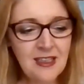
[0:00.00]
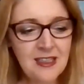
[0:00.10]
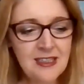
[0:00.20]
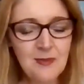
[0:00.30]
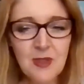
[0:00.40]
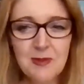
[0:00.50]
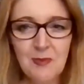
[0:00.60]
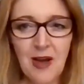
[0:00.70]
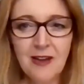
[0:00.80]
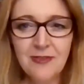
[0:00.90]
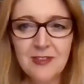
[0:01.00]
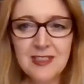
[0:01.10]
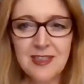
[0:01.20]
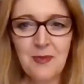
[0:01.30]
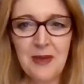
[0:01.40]
sometimes
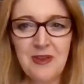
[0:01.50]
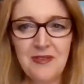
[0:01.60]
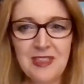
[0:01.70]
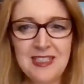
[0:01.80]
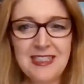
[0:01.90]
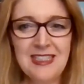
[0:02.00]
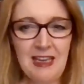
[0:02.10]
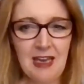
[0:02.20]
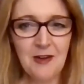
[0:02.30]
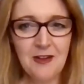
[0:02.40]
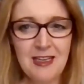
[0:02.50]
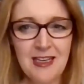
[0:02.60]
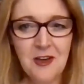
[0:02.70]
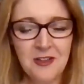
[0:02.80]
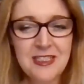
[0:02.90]
mindfulness can be a bit of a scary
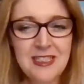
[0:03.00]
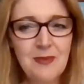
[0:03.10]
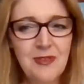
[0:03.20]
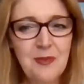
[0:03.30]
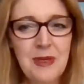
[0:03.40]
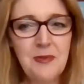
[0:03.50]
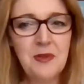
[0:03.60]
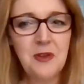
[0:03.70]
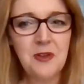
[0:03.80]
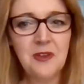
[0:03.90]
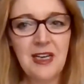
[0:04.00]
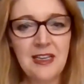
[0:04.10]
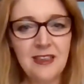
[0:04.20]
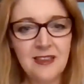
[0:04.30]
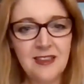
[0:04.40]
concept for people who
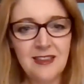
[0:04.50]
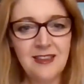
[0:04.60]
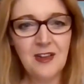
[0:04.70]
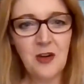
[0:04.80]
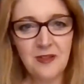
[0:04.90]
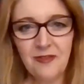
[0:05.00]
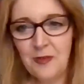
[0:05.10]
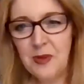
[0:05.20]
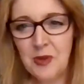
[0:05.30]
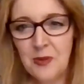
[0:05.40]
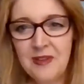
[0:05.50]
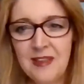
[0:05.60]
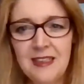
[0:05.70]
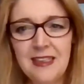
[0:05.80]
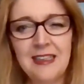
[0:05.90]
aren't familiar with
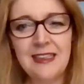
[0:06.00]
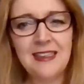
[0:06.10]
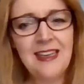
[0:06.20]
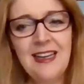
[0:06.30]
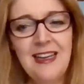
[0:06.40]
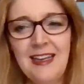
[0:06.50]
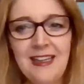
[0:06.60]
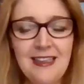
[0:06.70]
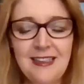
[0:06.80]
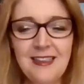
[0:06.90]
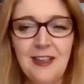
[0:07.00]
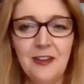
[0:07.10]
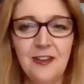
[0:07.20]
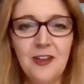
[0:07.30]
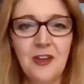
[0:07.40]
it, and it, you
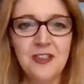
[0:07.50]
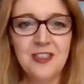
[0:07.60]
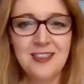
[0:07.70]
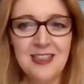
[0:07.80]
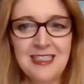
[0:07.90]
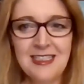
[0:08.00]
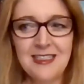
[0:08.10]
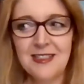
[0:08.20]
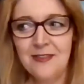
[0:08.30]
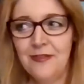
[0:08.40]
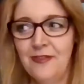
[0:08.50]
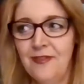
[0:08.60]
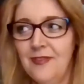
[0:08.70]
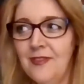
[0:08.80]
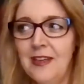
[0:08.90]
know, conjures ideas of
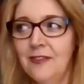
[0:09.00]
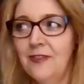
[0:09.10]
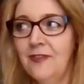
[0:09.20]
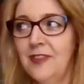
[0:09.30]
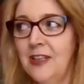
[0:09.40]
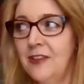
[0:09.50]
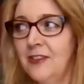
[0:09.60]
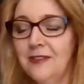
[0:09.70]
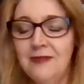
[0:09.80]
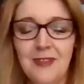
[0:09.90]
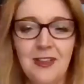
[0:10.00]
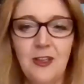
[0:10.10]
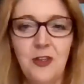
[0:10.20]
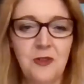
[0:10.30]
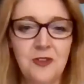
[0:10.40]
you know,
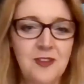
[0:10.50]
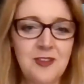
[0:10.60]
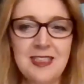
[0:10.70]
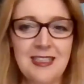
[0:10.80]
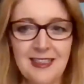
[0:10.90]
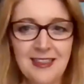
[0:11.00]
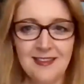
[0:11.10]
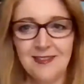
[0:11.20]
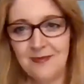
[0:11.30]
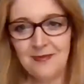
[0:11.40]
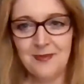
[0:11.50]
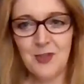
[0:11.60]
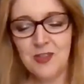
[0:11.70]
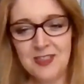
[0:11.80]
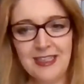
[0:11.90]
gurus sitting
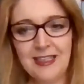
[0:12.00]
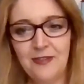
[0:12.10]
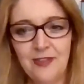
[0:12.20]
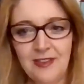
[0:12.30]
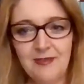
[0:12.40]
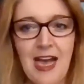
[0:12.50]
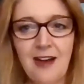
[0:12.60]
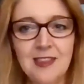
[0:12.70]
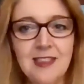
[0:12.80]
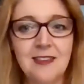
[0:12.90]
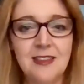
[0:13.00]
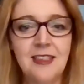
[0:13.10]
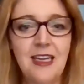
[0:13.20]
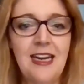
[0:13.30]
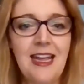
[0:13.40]
cross-legged for hours on
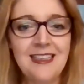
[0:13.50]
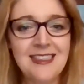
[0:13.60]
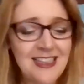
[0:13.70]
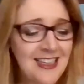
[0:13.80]
an end.